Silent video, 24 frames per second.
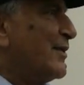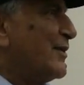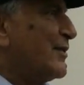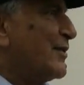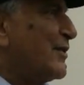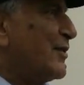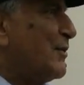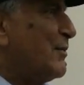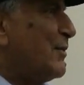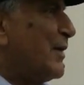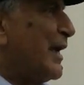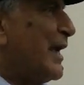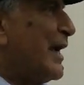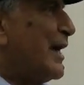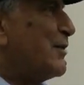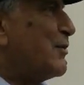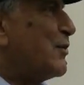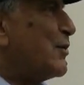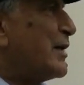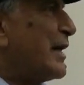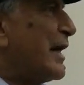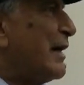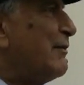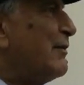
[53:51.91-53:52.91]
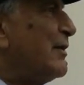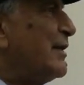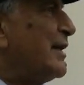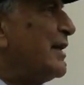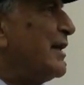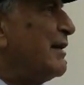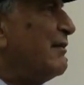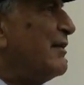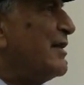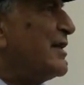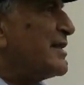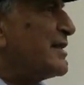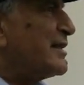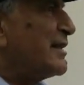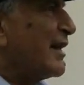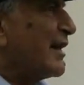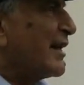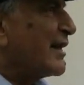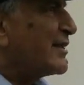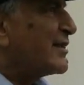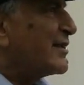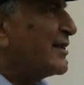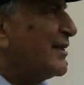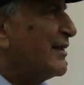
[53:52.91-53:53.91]
So I began to travel the reverse
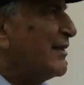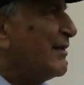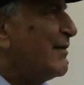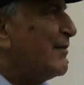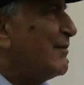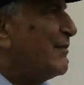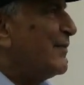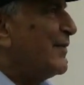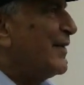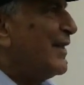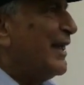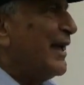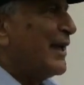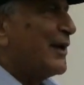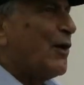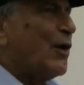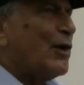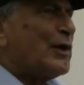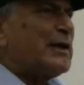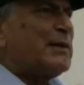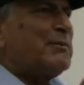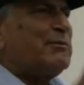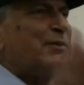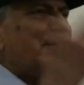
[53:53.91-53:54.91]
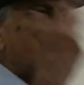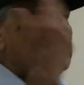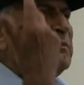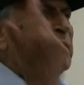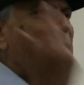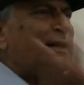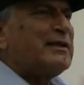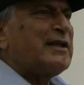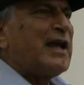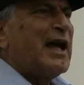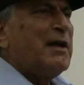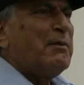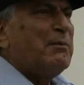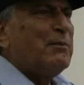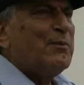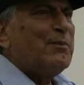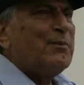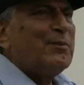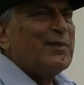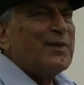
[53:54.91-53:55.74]
direction. I caught up with my time.